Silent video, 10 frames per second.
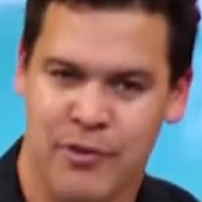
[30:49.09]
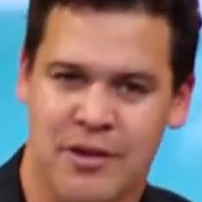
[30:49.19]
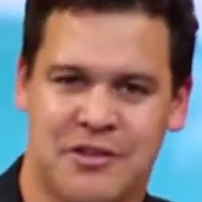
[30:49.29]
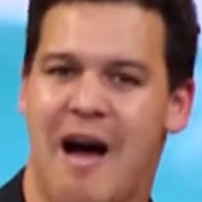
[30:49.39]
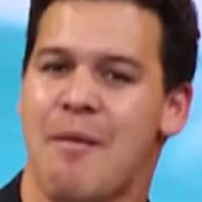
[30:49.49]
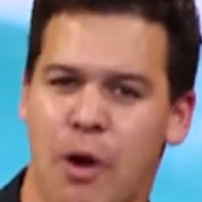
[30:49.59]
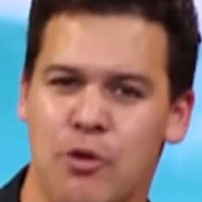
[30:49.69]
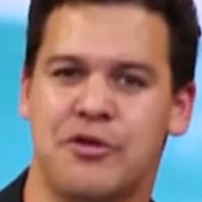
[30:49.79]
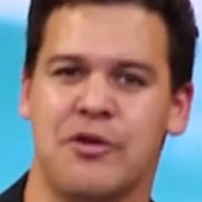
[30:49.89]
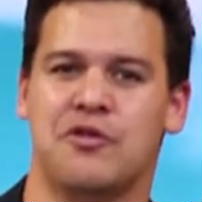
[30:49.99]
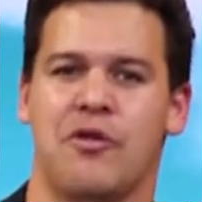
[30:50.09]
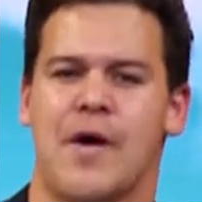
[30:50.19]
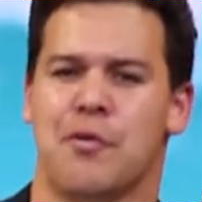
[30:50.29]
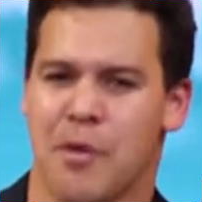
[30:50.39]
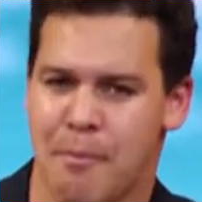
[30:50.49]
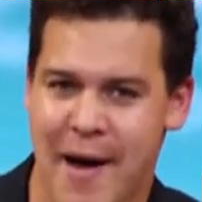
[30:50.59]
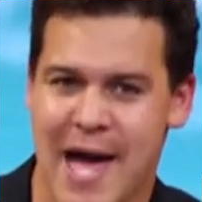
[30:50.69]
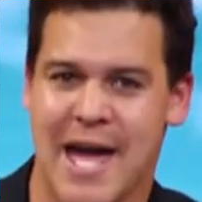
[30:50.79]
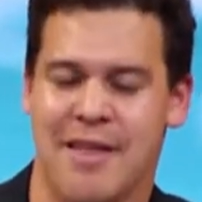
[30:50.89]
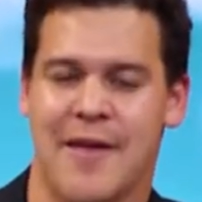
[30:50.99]
See, our motives
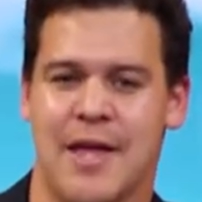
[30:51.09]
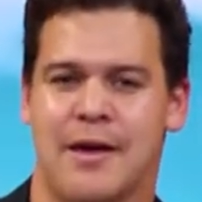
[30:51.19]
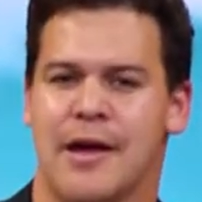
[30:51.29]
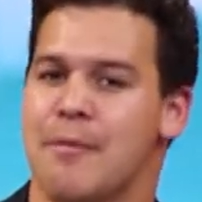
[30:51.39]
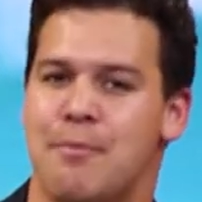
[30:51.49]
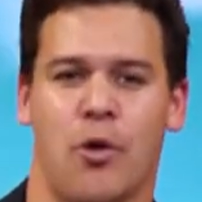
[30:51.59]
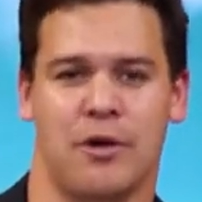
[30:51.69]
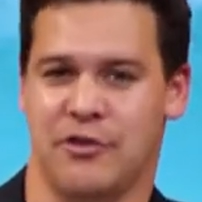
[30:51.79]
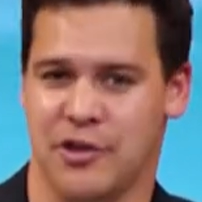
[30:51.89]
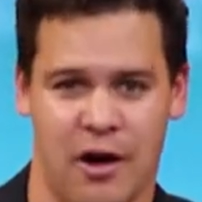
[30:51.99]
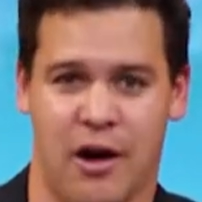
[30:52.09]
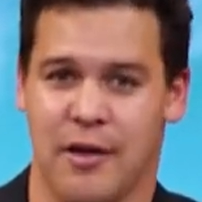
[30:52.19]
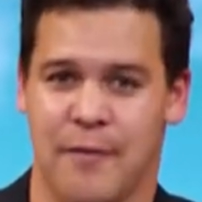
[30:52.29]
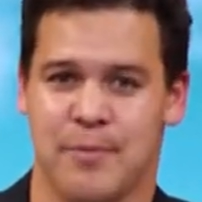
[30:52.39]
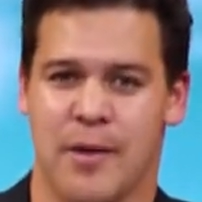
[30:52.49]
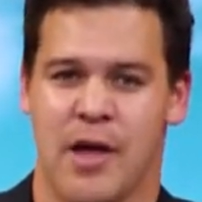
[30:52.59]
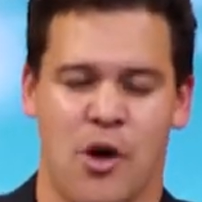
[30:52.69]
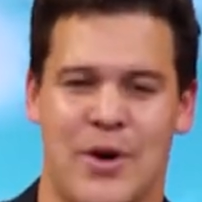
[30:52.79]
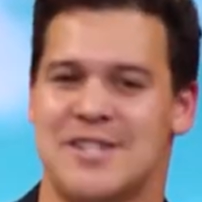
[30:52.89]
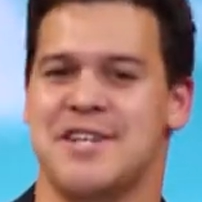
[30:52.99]
remain important to God.
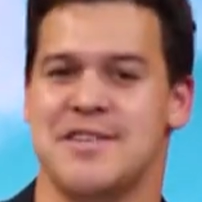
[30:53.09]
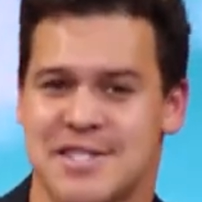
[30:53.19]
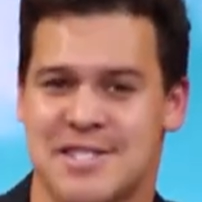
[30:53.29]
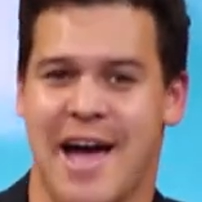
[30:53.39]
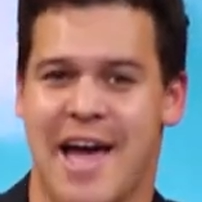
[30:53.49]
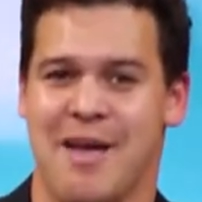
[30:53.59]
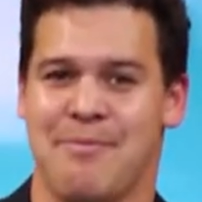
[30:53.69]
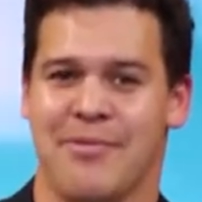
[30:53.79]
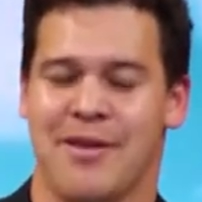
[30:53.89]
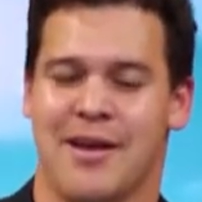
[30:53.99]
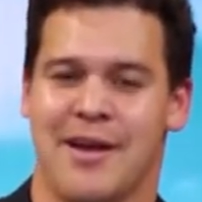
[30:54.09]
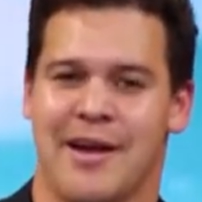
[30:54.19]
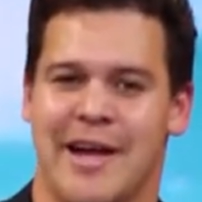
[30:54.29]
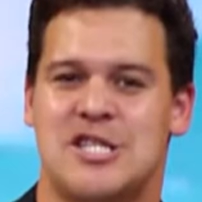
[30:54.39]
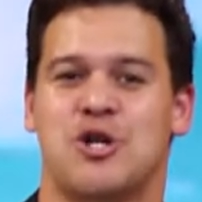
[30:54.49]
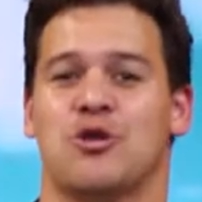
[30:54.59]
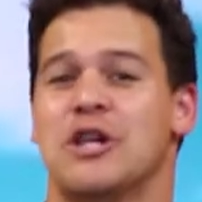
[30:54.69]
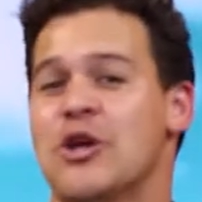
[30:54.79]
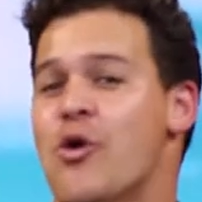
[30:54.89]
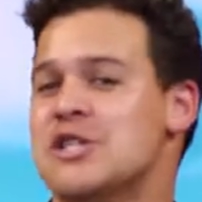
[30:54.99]
When Jesus came, He took the
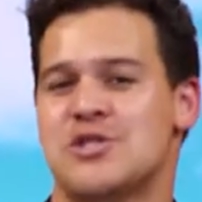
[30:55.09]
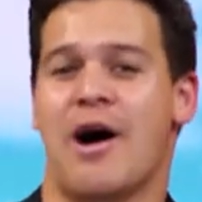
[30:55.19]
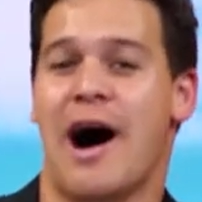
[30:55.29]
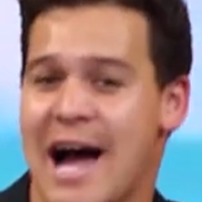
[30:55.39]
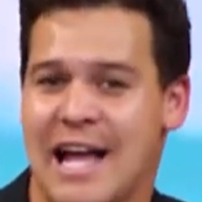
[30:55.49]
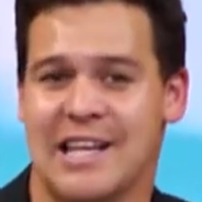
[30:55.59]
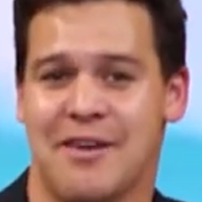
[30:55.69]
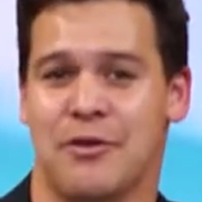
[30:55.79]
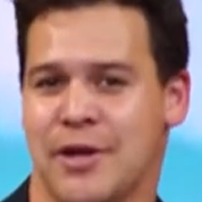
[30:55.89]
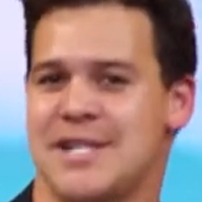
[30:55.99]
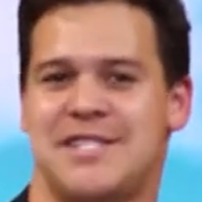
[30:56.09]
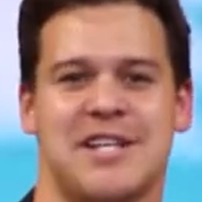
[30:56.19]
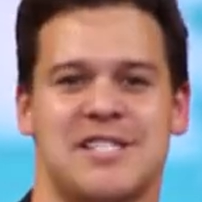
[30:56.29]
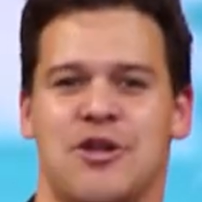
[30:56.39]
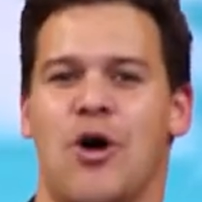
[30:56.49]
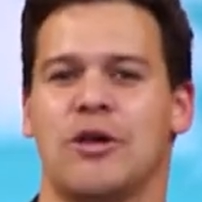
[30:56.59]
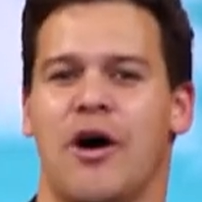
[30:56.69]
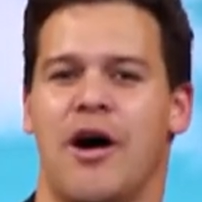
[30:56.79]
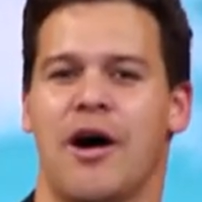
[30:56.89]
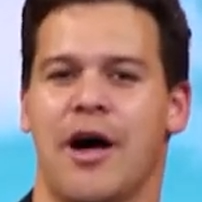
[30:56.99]
law to a higher level. He said it's no
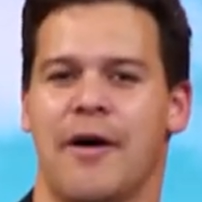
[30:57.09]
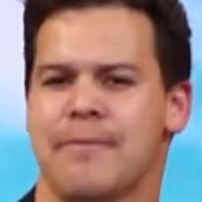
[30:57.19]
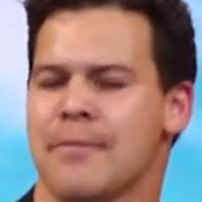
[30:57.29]
longer